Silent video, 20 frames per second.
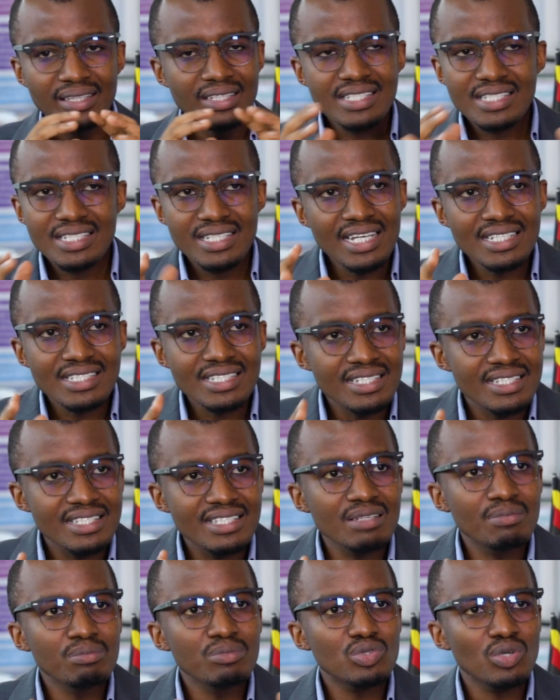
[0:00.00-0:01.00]
This doesn't
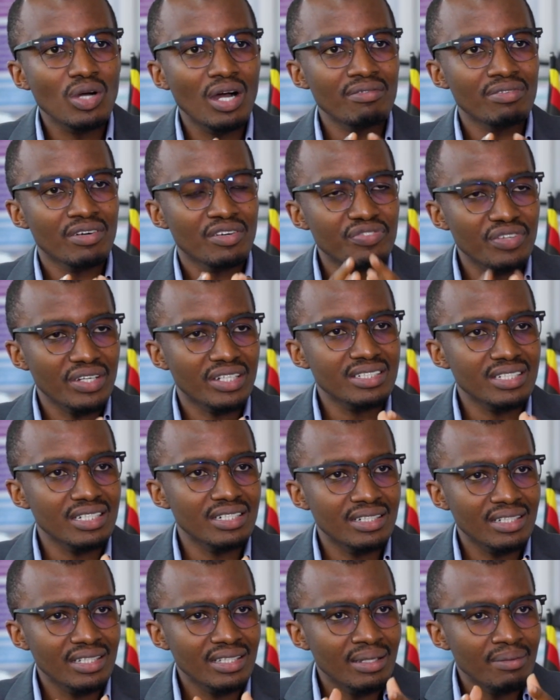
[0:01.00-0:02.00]
seem to have
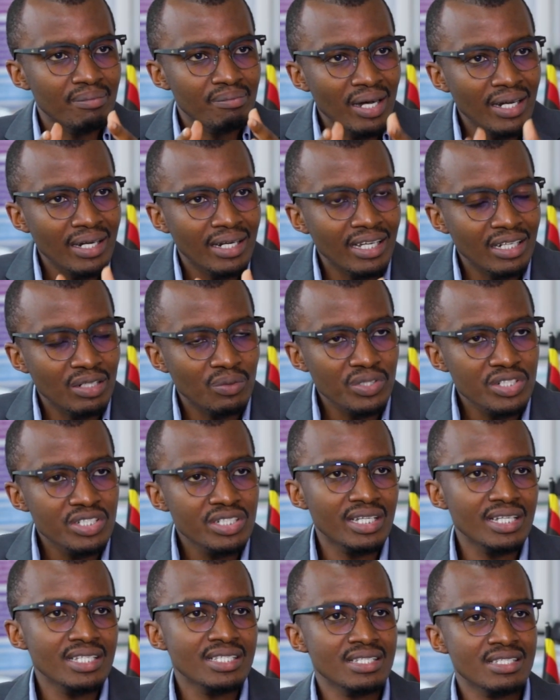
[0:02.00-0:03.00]
affected the manner in
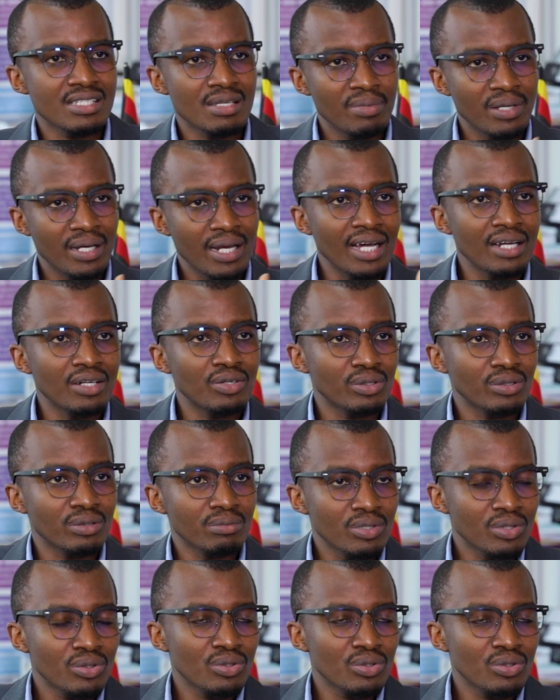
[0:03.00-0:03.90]
which cases have been handled,